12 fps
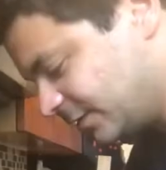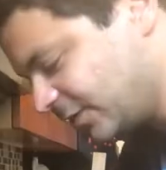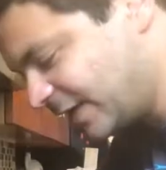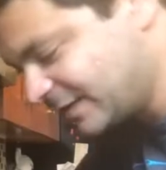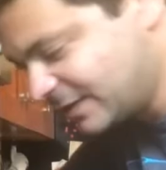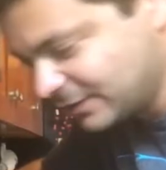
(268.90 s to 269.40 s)

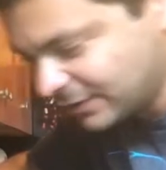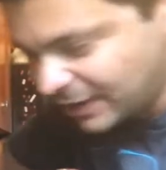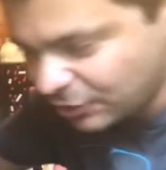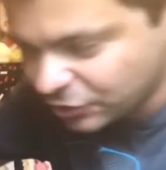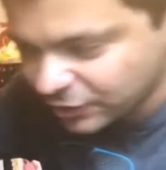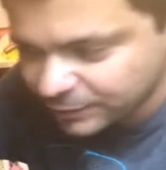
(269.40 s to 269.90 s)
Look
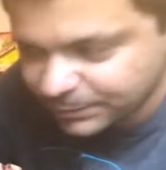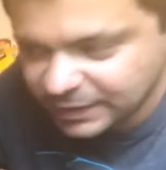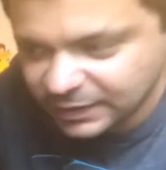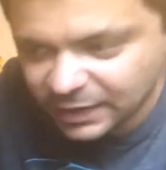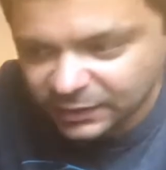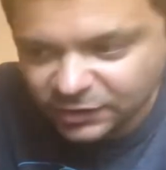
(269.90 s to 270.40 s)
how crispy.
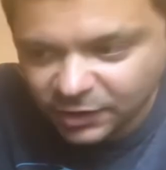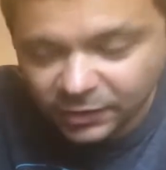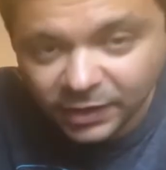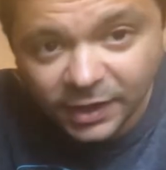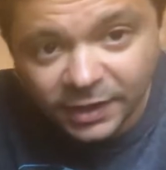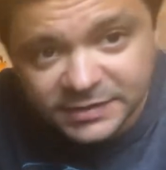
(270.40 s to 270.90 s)
And
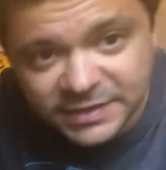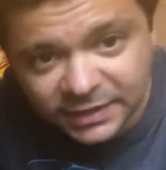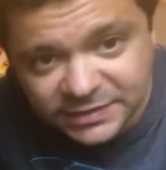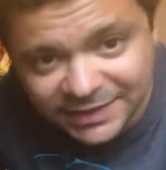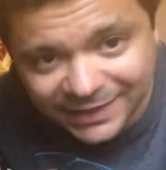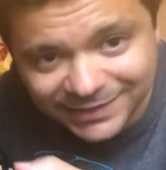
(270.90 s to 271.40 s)

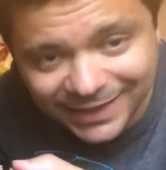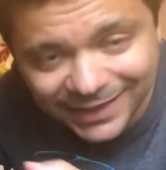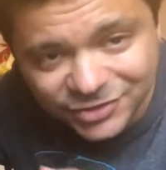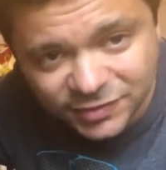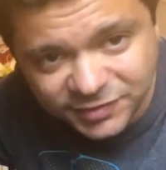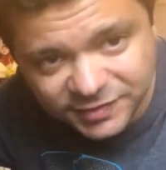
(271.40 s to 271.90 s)
to get the
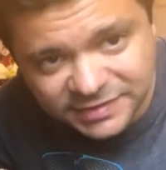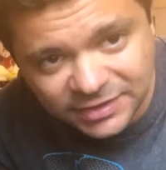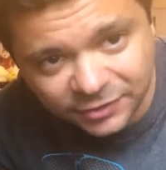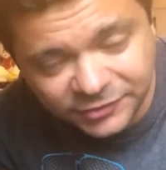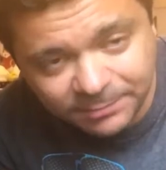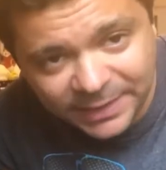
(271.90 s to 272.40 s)
edges, just
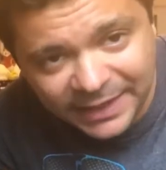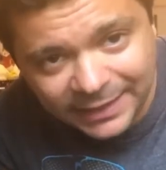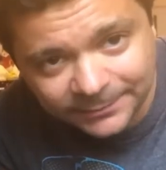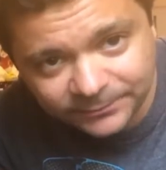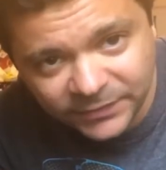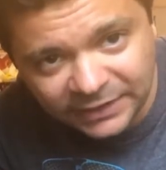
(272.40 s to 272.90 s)
tilt the
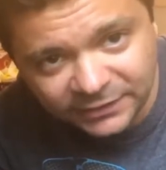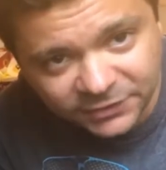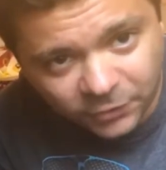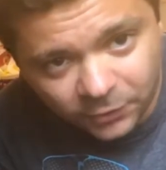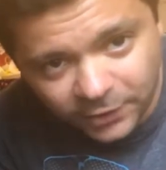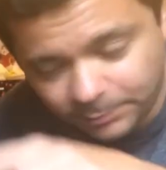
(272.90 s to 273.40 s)
pan and let
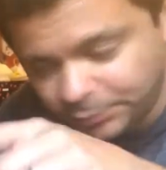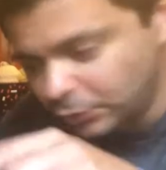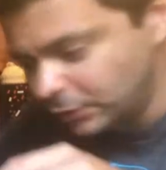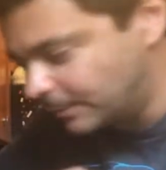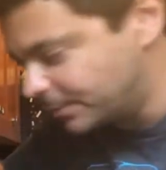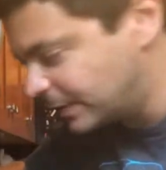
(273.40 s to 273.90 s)
the oil
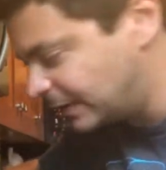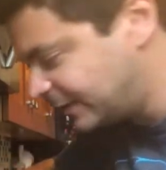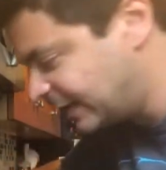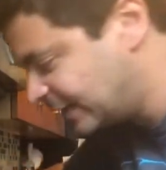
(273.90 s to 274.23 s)
pool up around